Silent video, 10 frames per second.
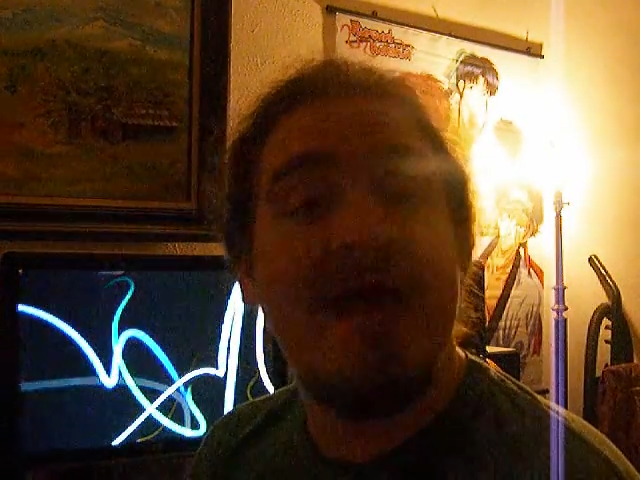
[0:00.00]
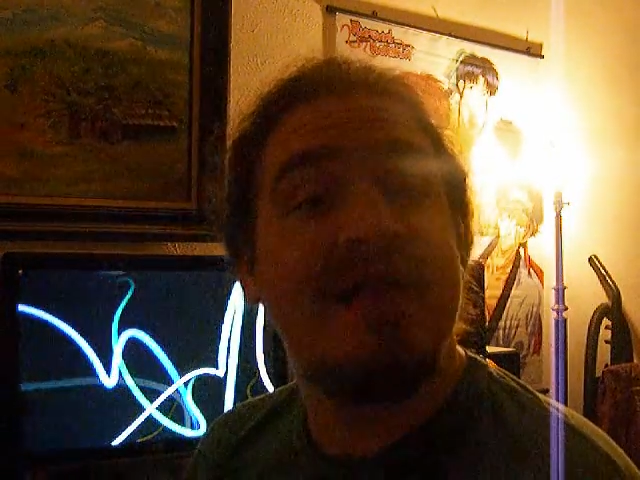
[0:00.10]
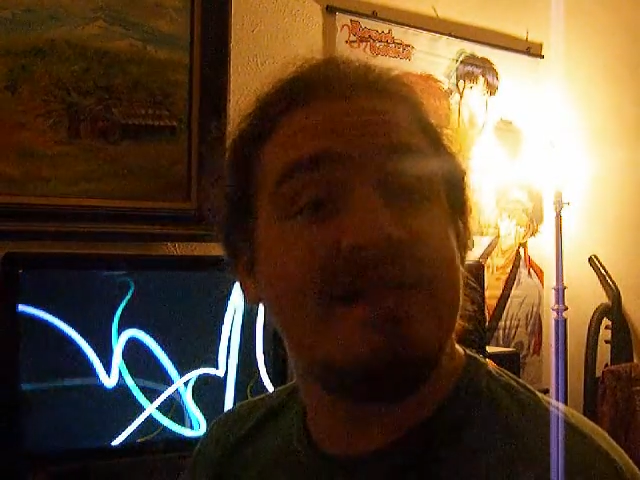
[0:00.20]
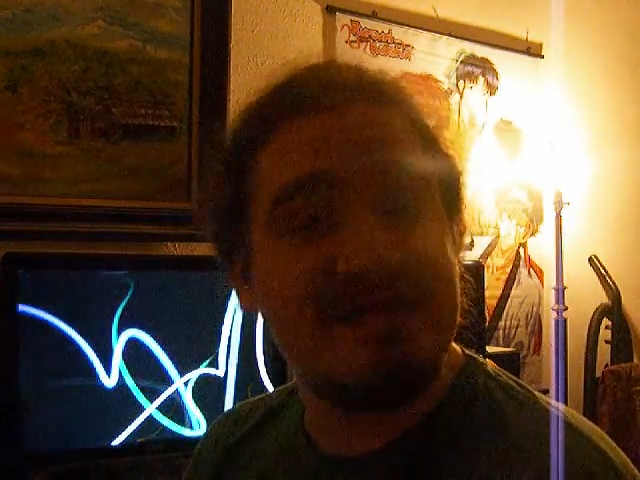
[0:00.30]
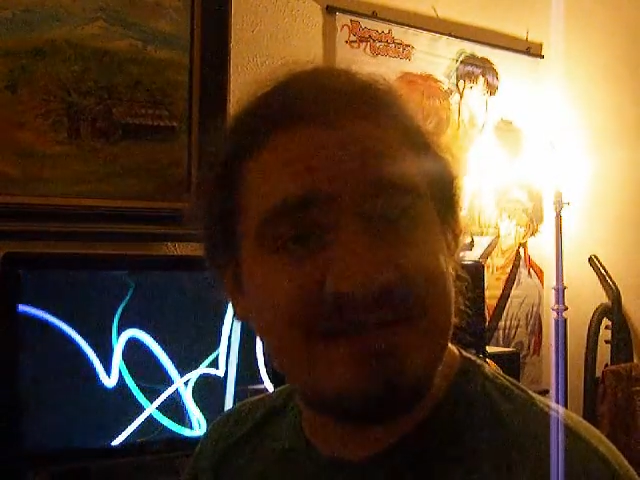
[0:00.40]

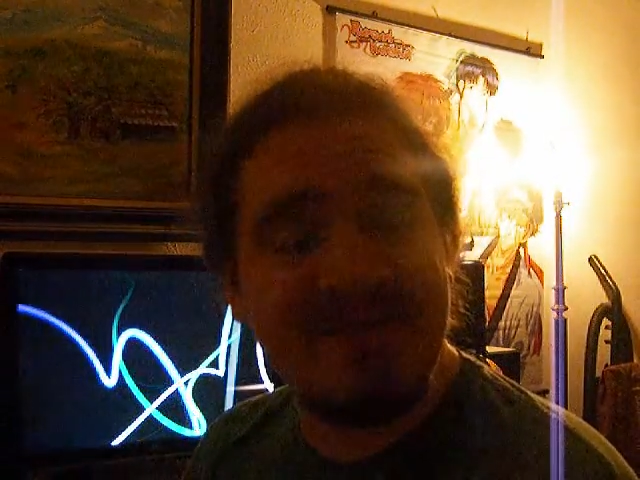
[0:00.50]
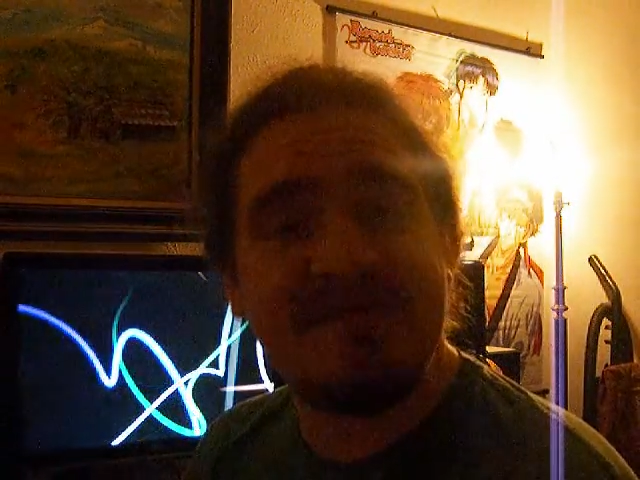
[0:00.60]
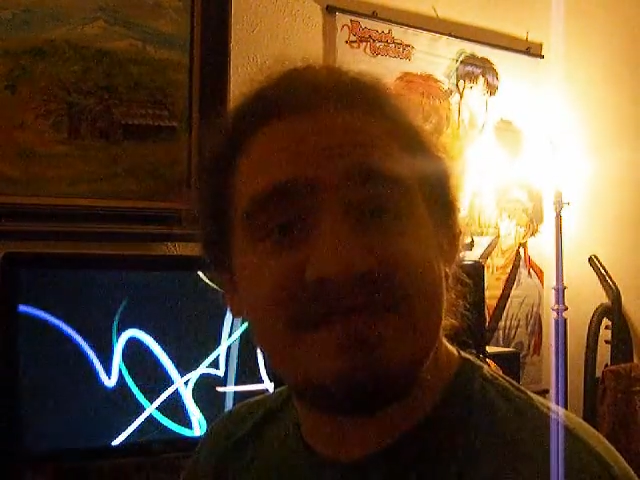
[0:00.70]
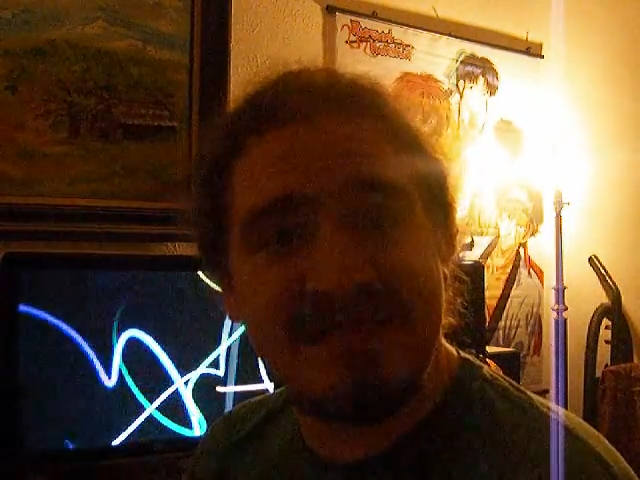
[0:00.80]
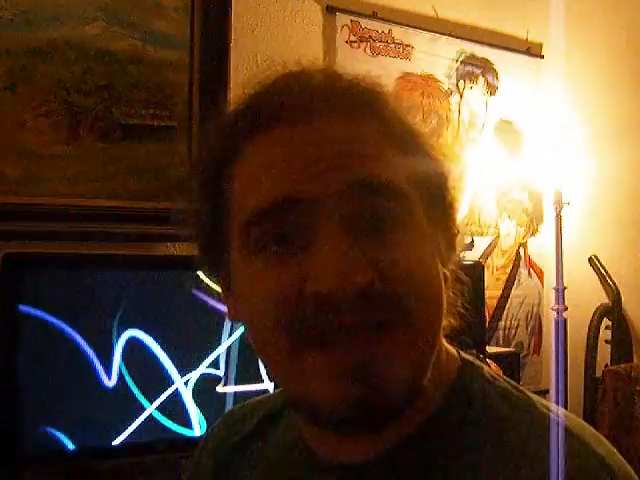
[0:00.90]
This is a
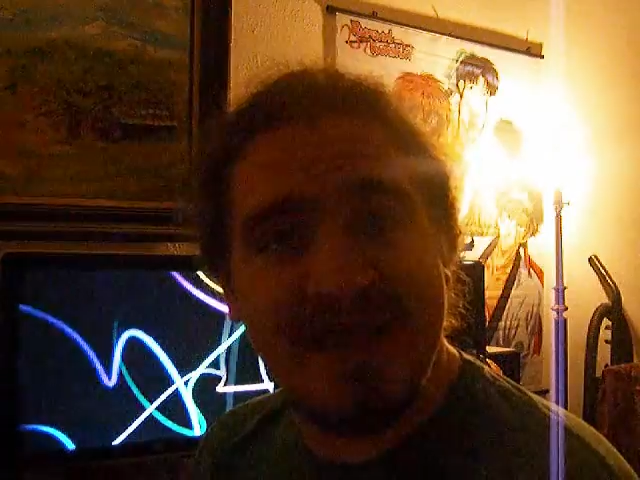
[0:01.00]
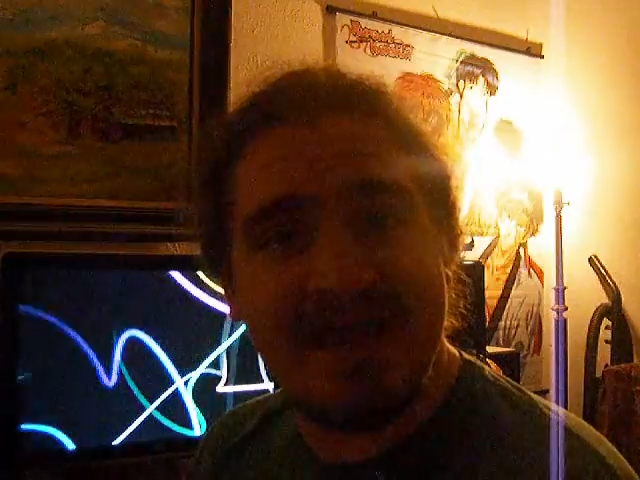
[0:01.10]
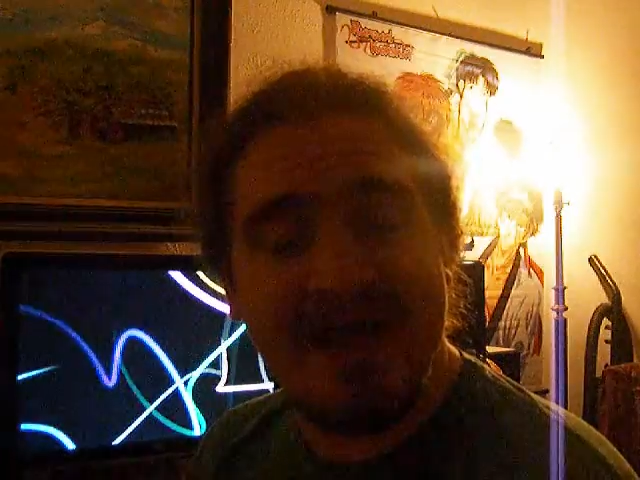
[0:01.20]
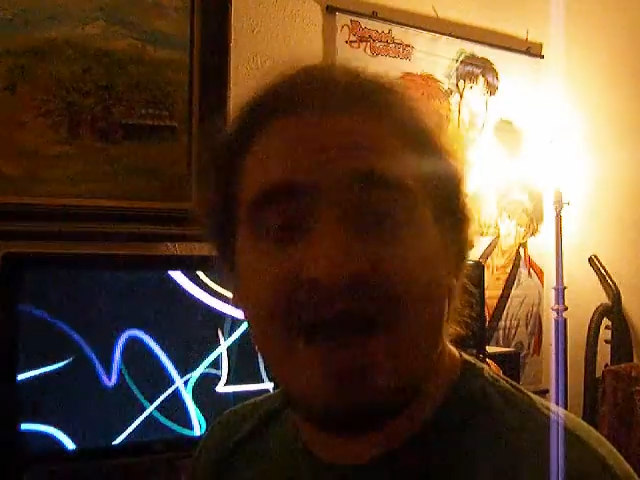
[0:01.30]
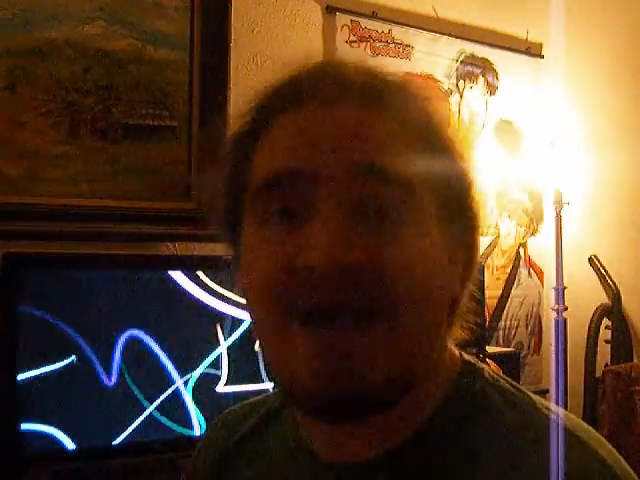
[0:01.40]
mistake.
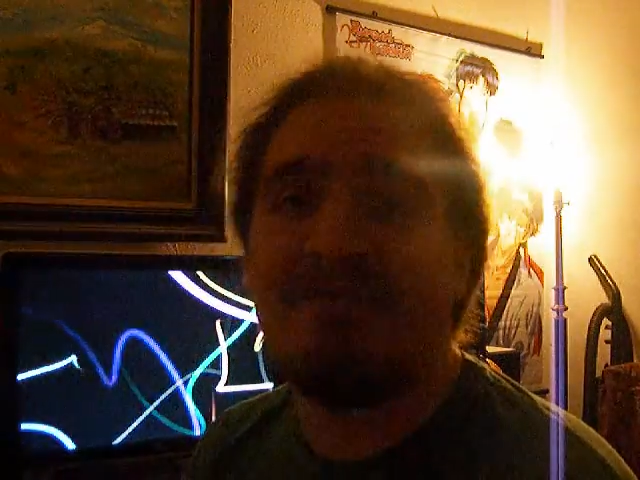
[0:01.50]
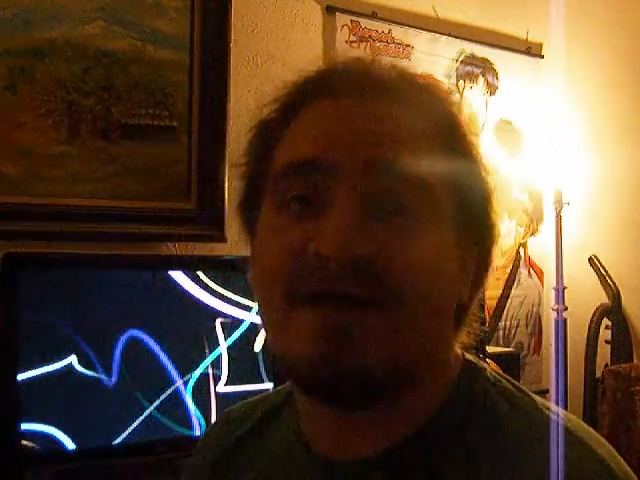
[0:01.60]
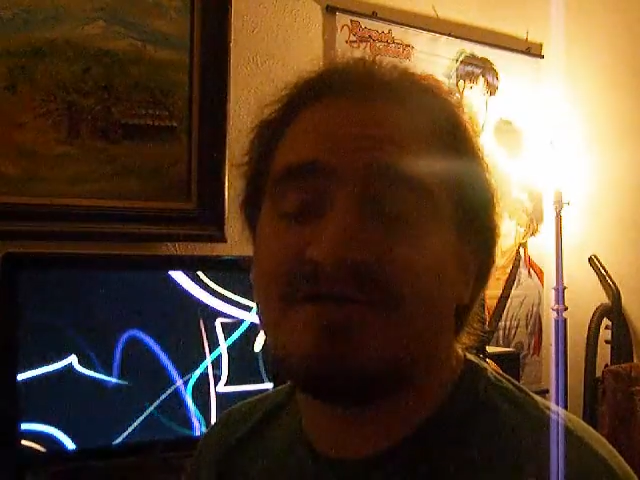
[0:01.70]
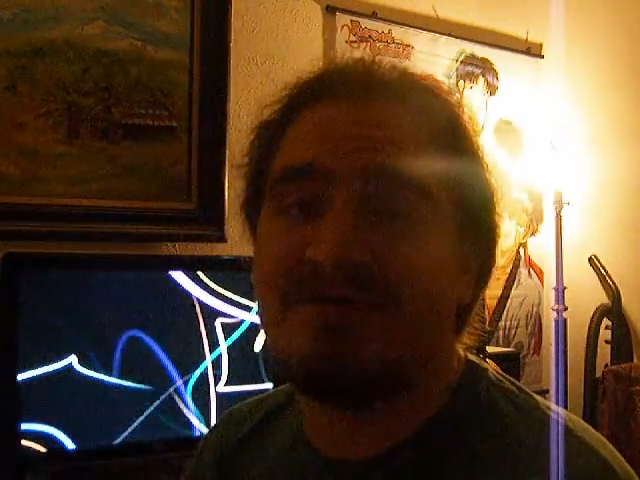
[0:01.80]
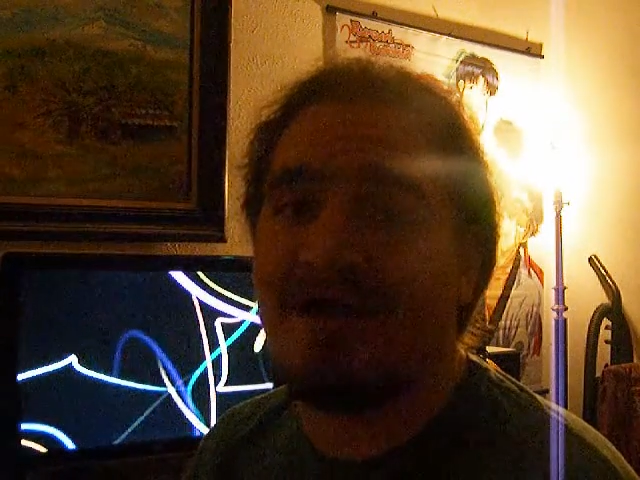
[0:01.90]
I
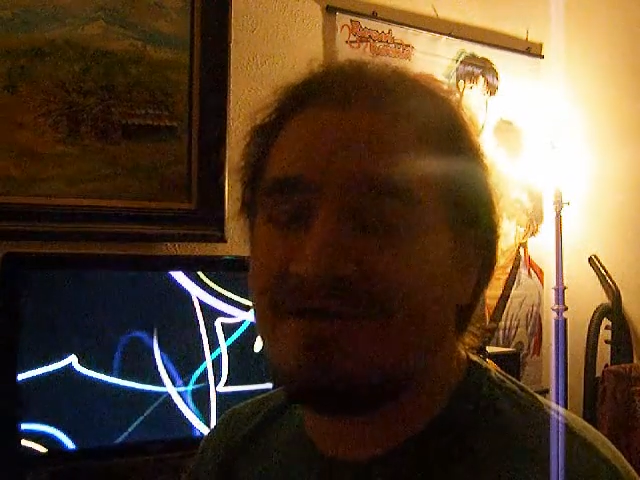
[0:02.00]
advise you not